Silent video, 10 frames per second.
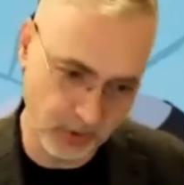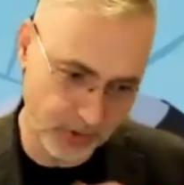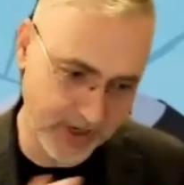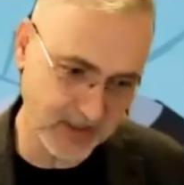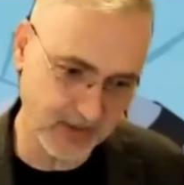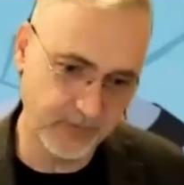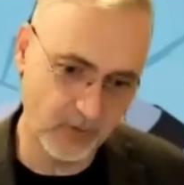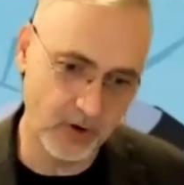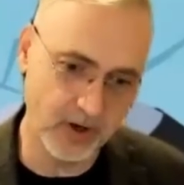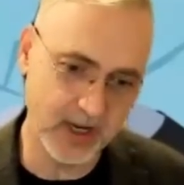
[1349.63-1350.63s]
created
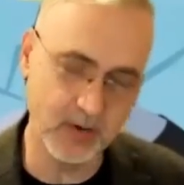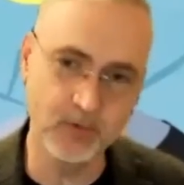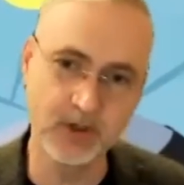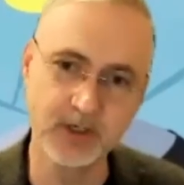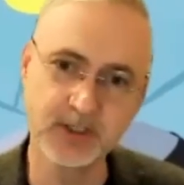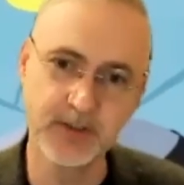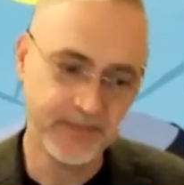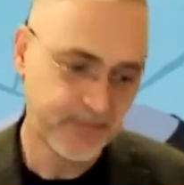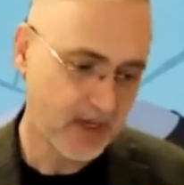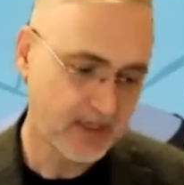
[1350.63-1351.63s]
for, it
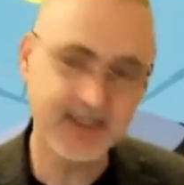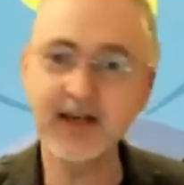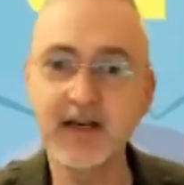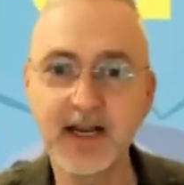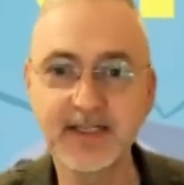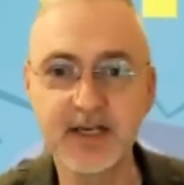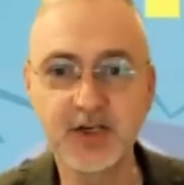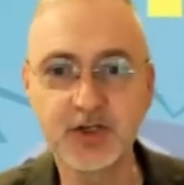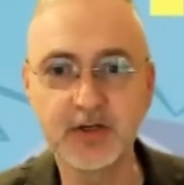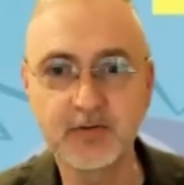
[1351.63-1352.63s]
was
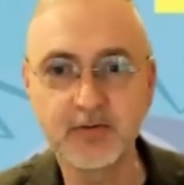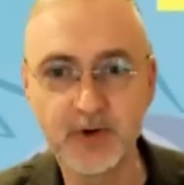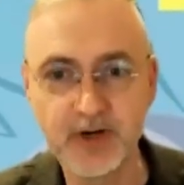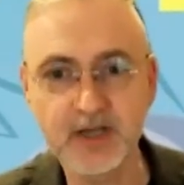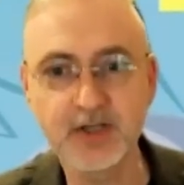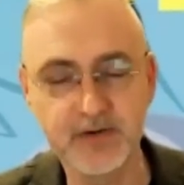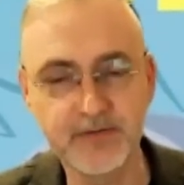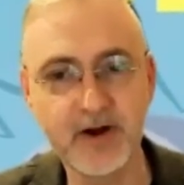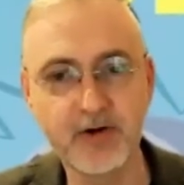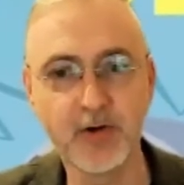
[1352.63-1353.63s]
standardization, reduction
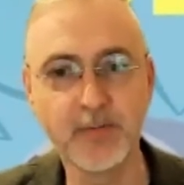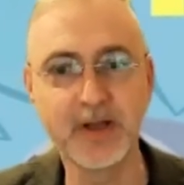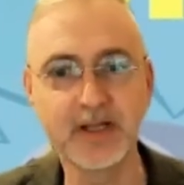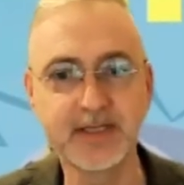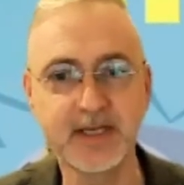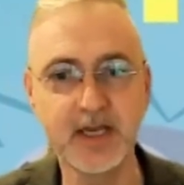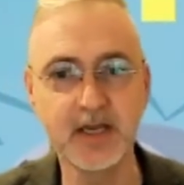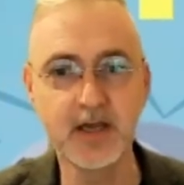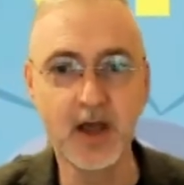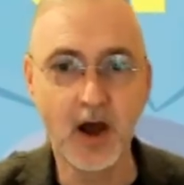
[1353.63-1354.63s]
of
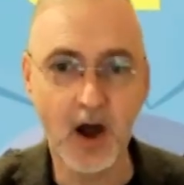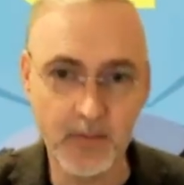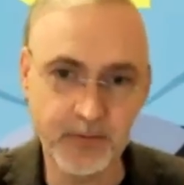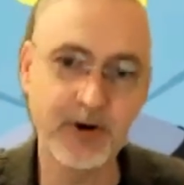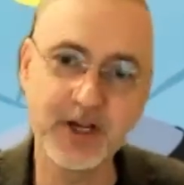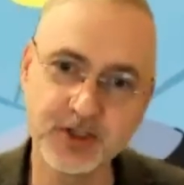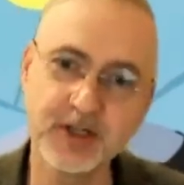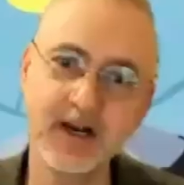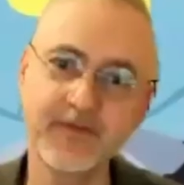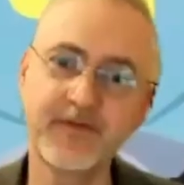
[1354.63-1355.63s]
variability,
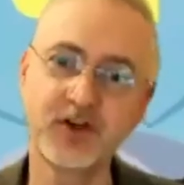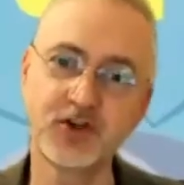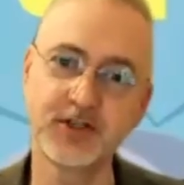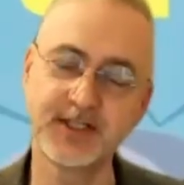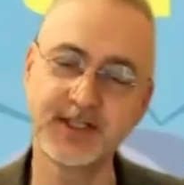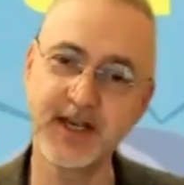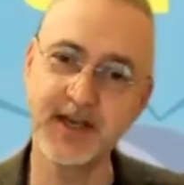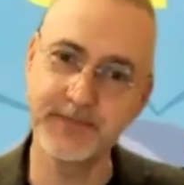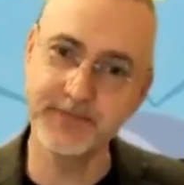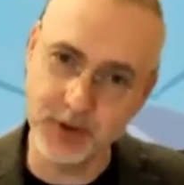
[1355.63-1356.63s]
operational
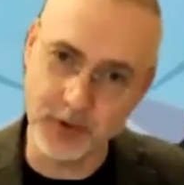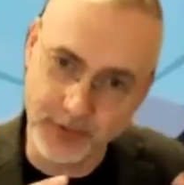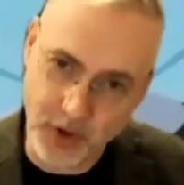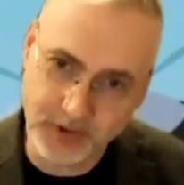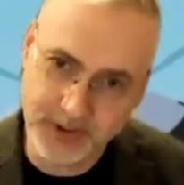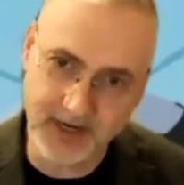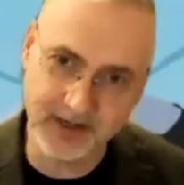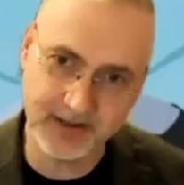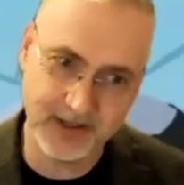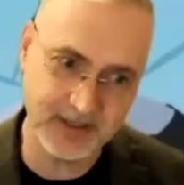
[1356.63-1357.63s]
efficiency, those
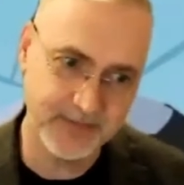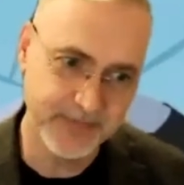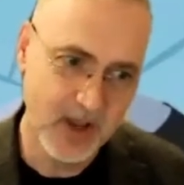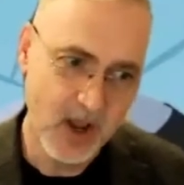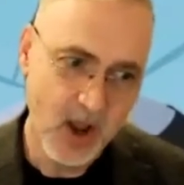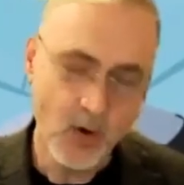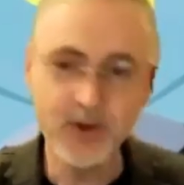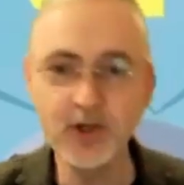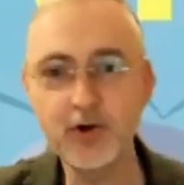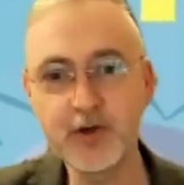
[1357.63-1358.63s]
kind of things.
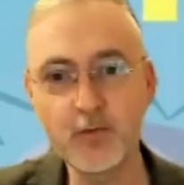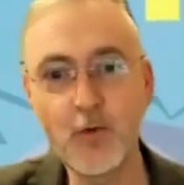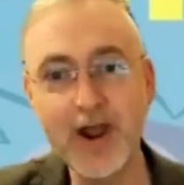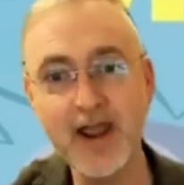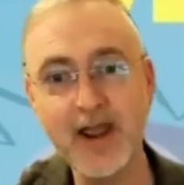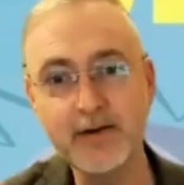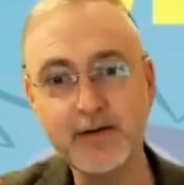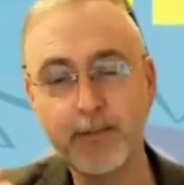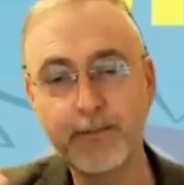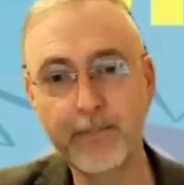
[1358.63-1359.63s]
When you look at
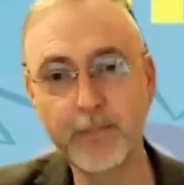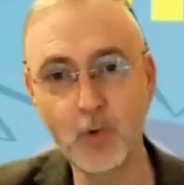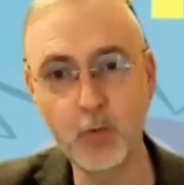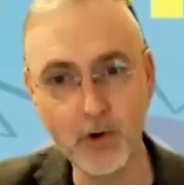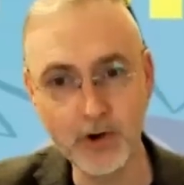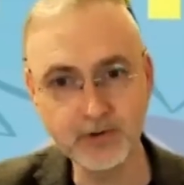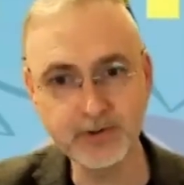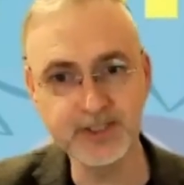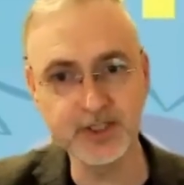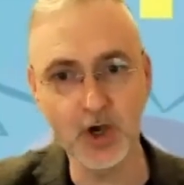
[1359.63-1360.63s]
where the
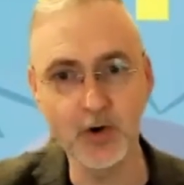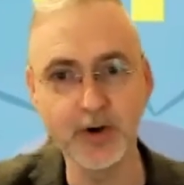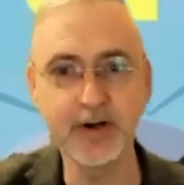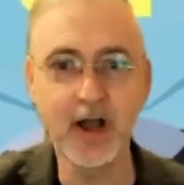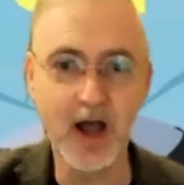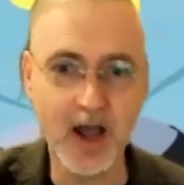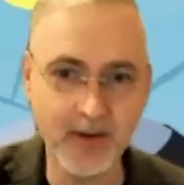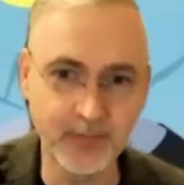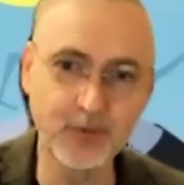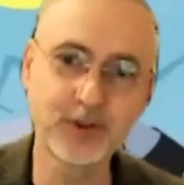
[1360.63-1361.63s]
world is going,
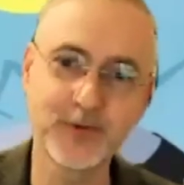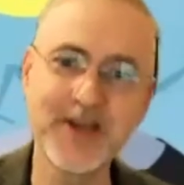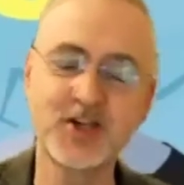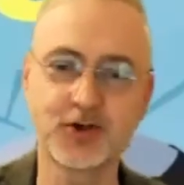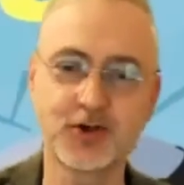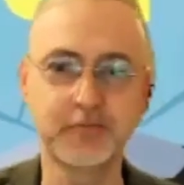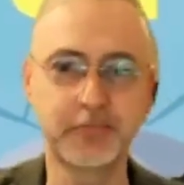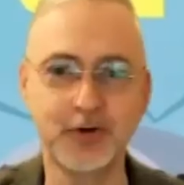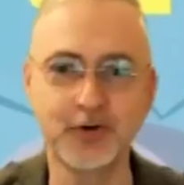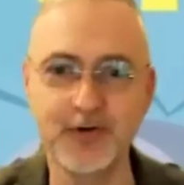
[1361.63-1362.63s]
hyper automation,
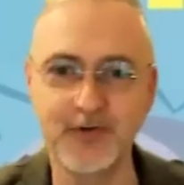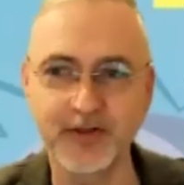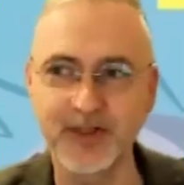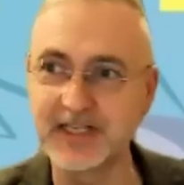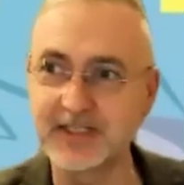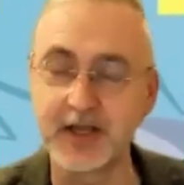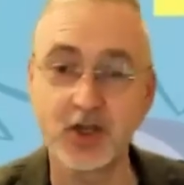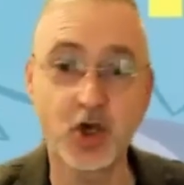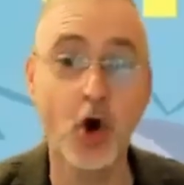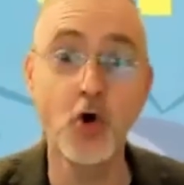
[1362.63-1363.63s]
you've got things
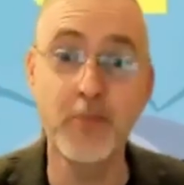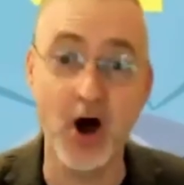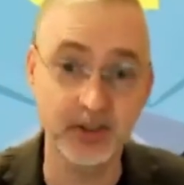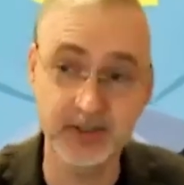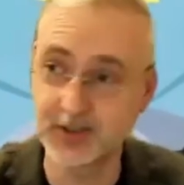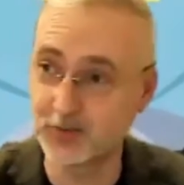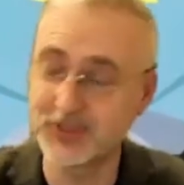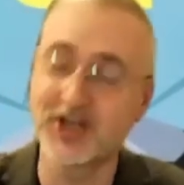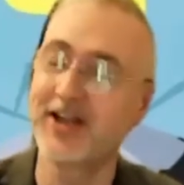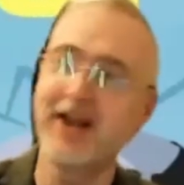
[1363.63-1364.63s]
like cobots,
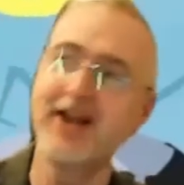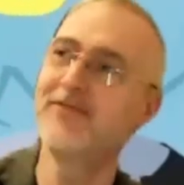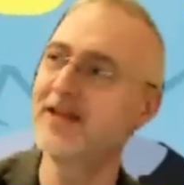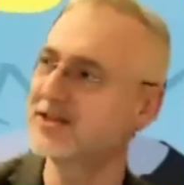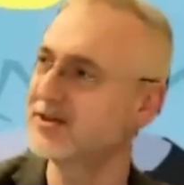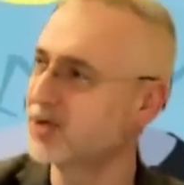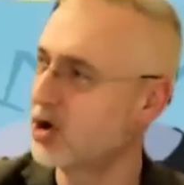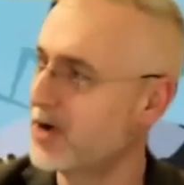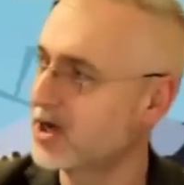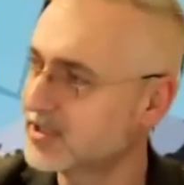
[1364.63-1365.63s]
which I love that term,
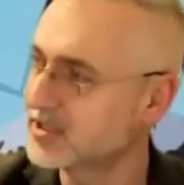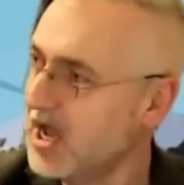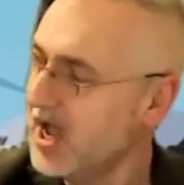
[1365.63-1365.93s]
cobots,